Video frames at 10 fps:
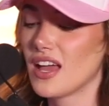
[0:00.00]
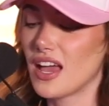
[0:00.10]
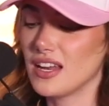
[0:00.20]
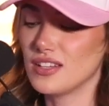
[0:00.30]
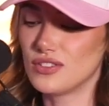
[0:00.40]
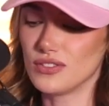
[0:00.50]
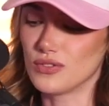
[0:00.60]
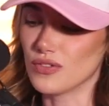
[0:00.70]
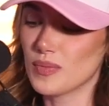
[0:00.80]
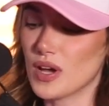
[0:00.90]
and he's
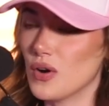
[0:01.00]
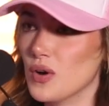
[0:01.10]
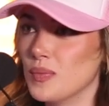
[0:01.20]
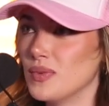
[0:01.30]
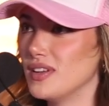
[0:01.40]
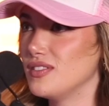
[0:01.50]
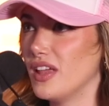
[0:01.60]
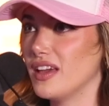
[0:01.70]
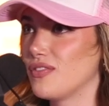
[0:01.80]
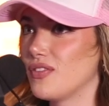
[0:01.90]
driven me home
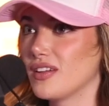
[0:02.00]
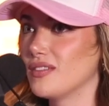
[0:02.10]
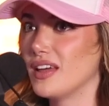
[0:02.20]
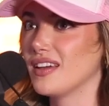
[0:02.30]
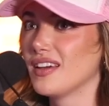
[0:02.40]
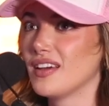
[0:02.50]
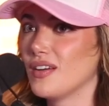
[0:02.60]
like like